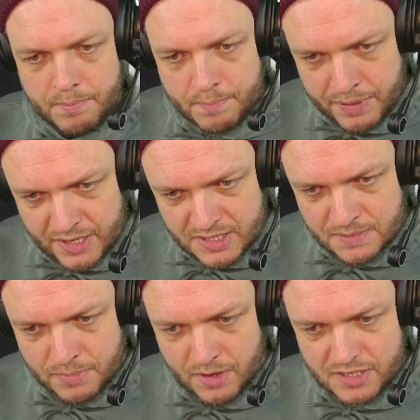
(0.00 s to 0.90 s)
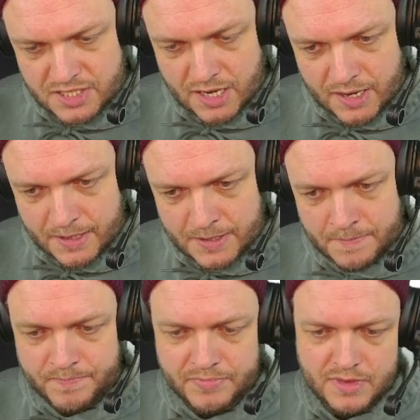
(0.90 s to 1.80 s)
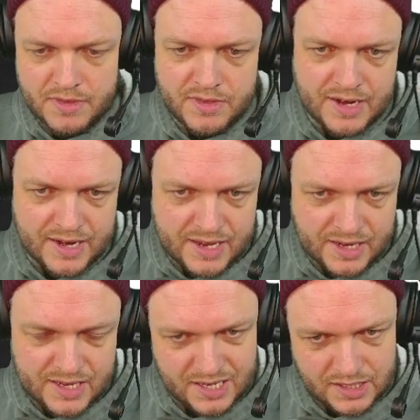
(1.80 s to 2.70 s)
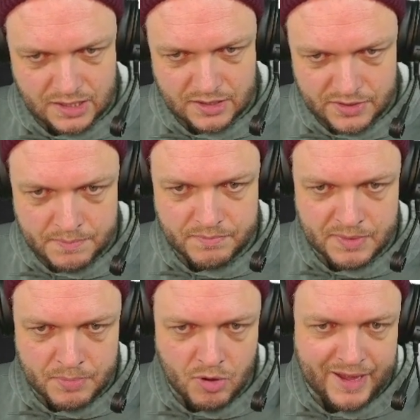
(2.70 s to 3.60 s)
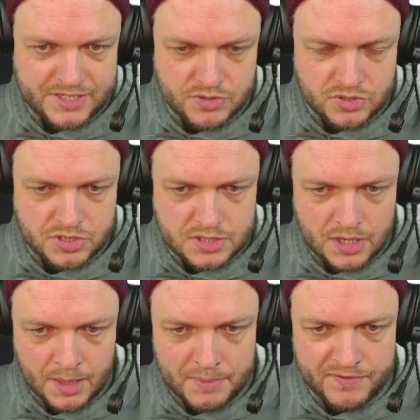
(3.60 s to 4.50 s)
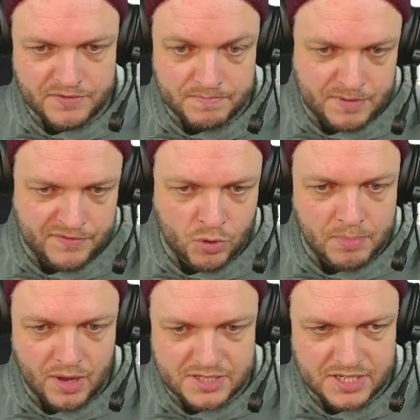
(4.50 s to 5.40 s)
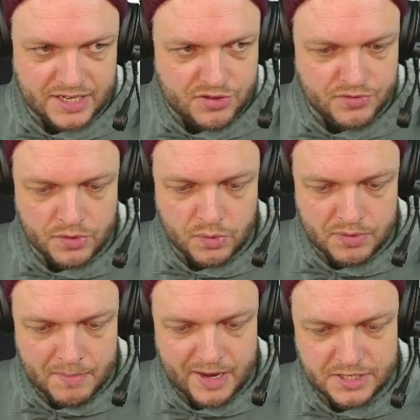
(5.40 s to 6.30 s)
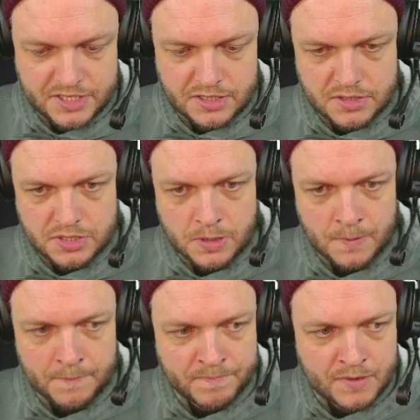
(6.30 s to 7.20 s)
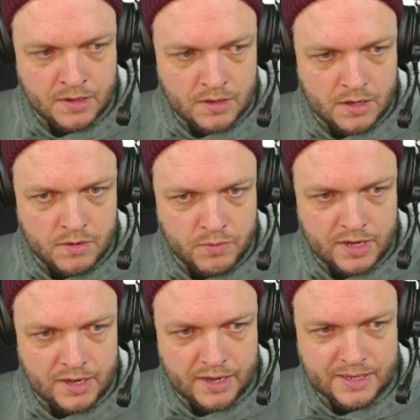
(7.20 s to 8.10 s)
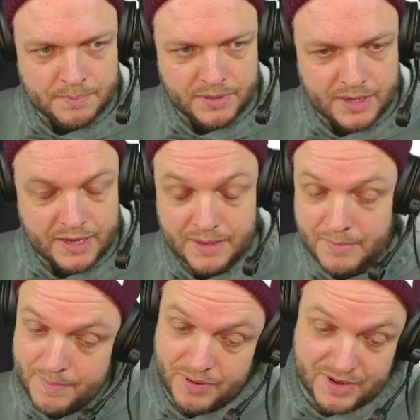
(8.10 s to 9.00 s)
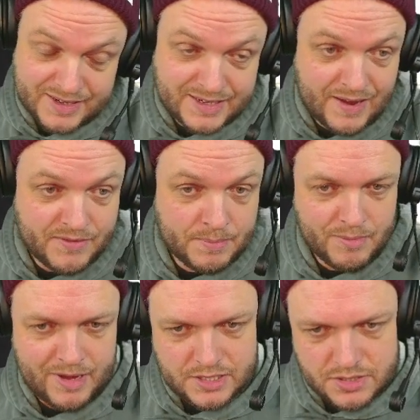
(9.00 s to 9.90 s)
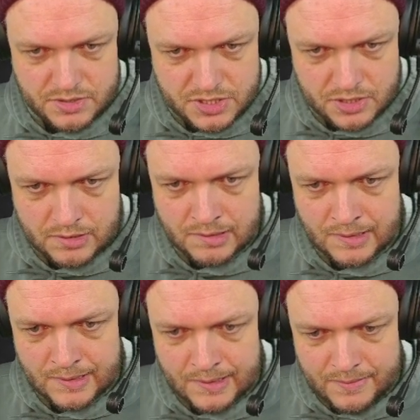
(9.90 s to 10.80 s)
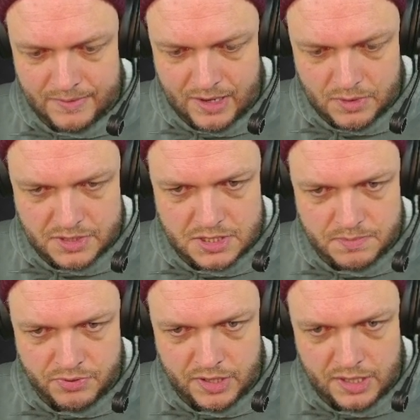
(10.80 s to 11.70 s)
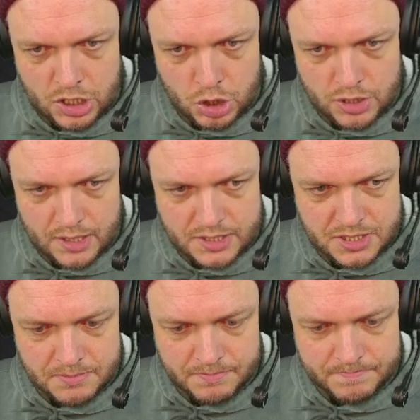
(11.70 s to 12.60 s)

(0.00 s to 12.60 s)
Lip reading: pings the broadside, then I can kill the Bowmasters before blocks and get through with Menace here. So I really like that play, and my opponent did have the Bowmasters, so that was pretty darn awesome.